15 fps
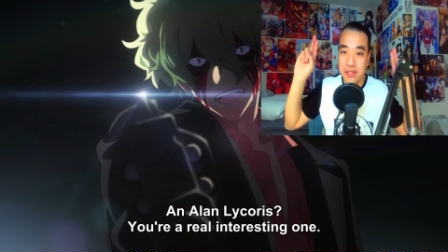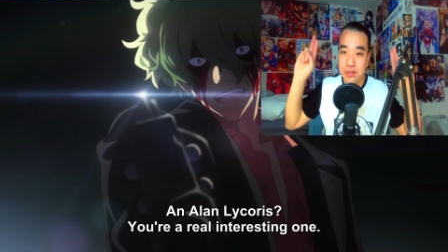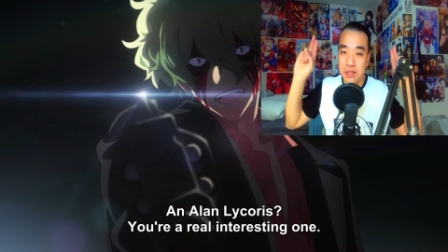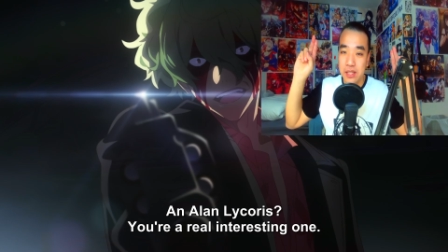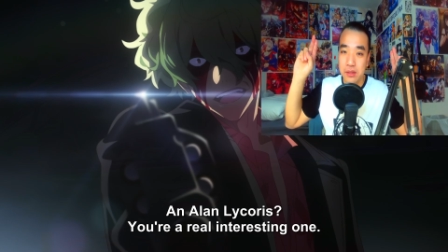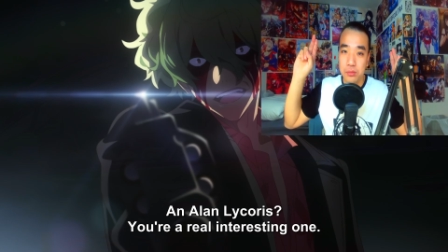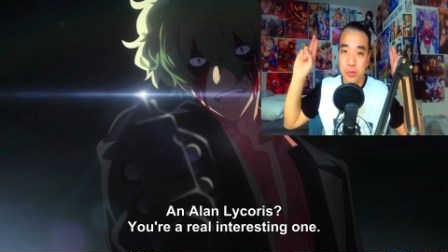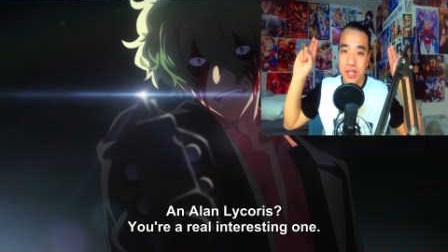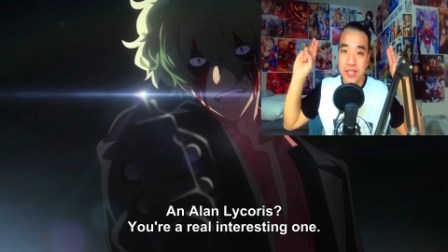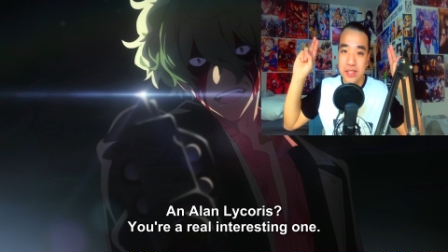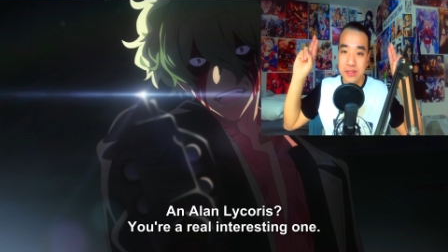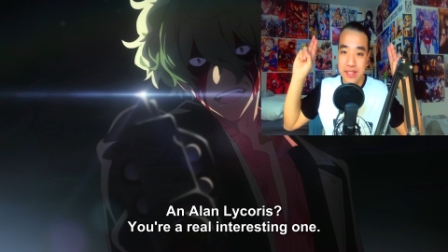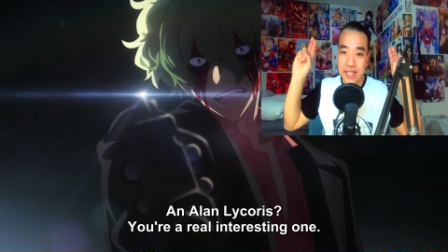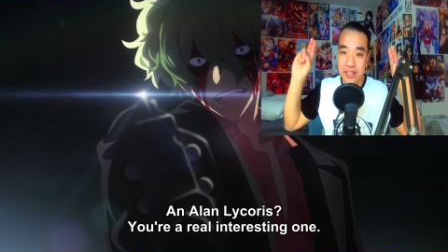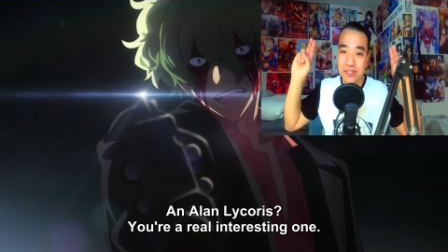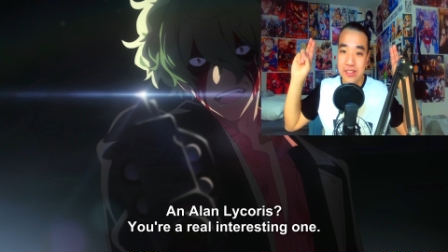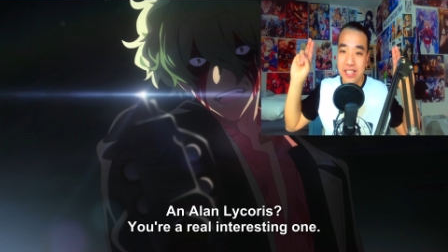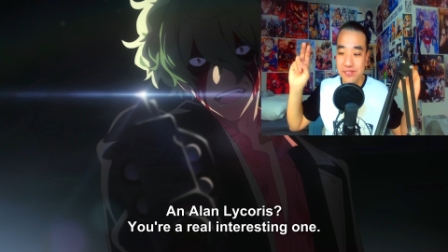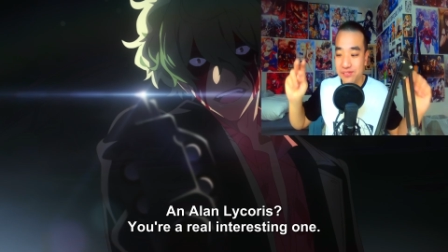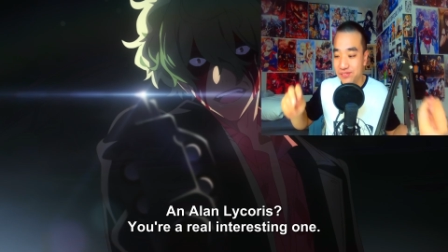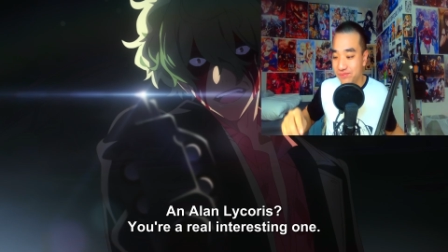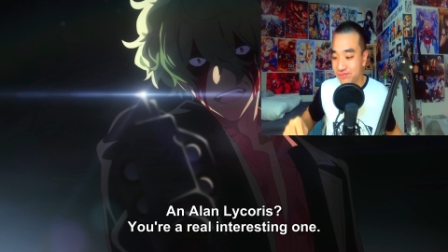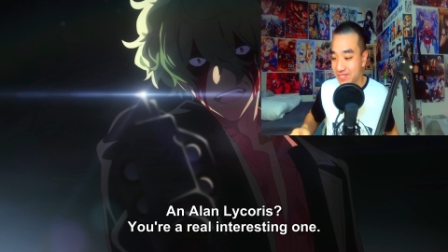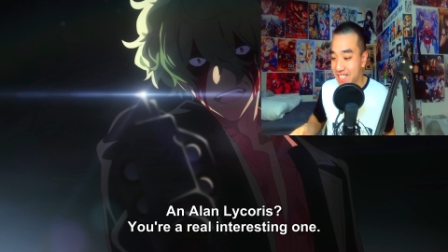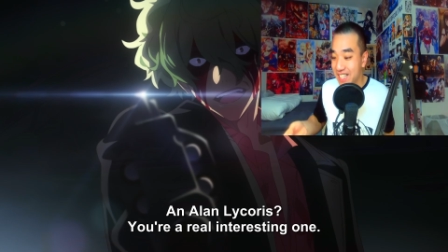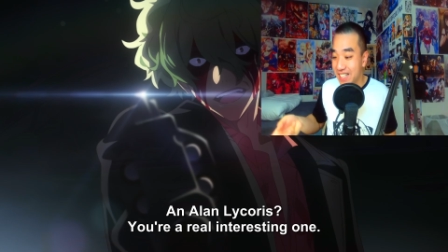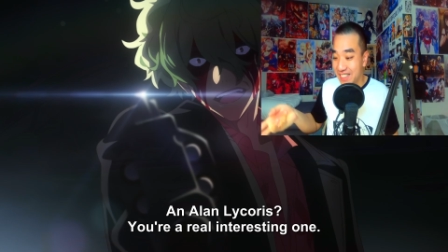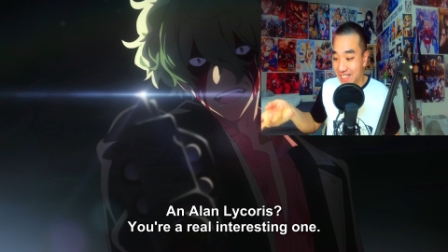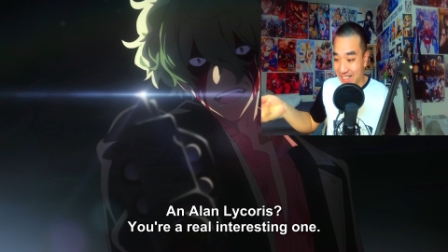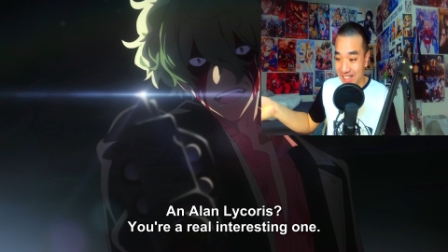not willing to kill them
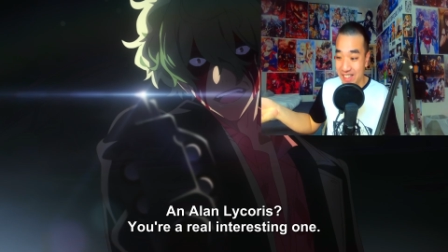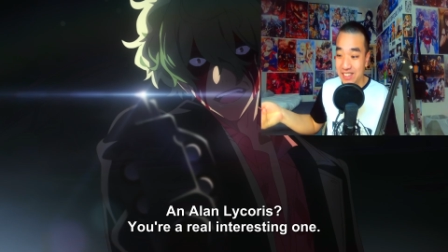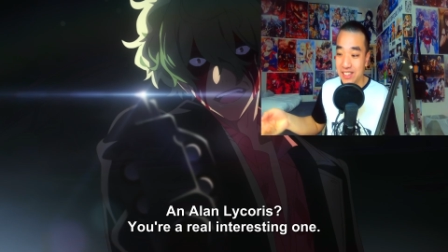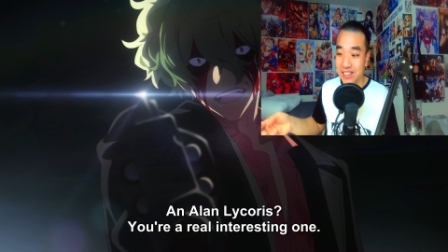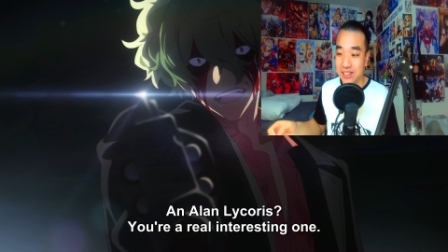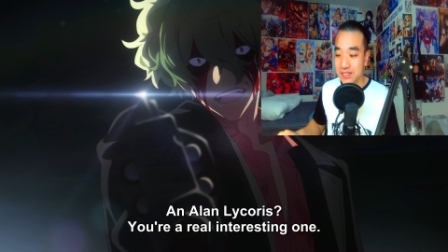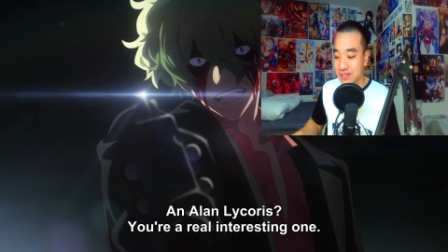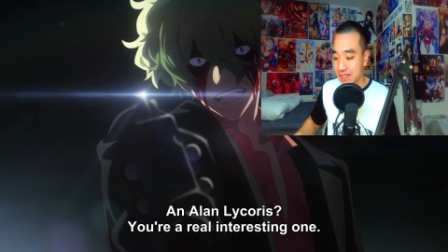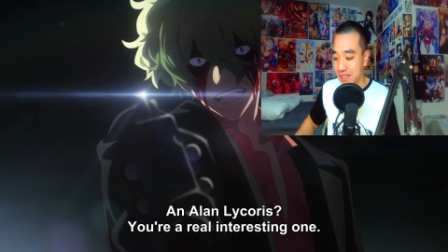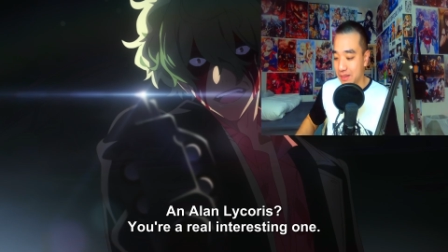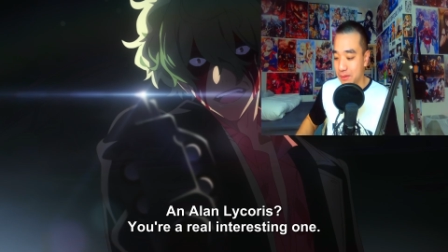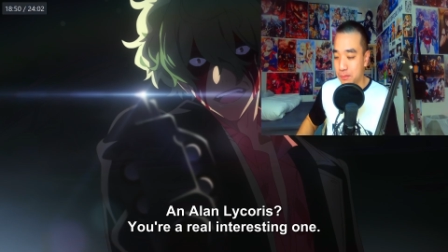they're gonna take a